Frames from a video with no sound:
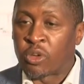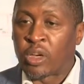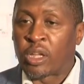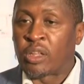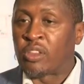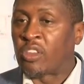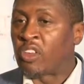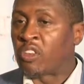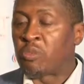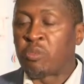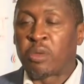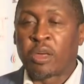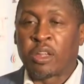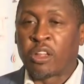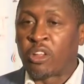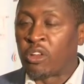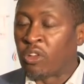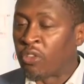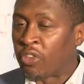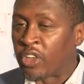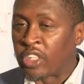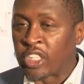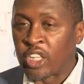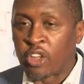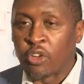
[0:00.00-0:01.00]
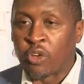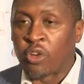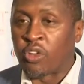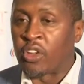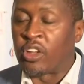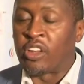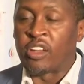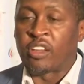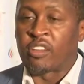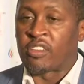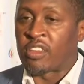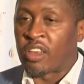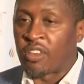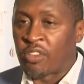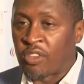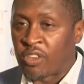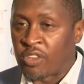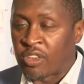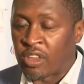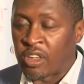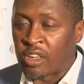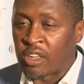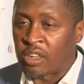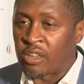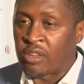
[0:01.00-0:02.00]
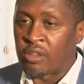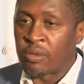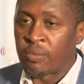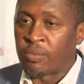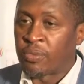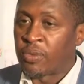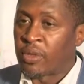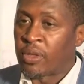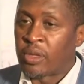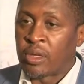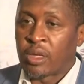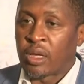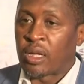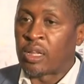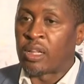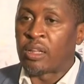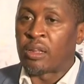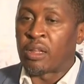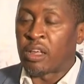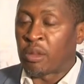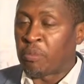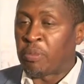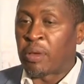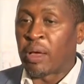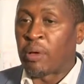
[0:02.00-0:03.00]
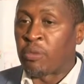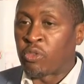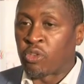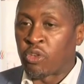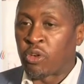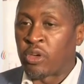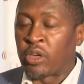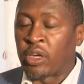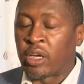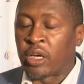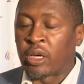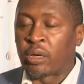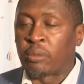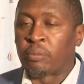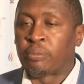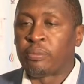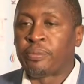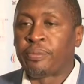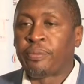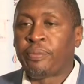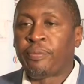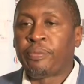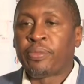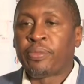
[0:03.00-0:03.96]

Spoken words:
You can just be an innovator, you create a service and it becomes your income.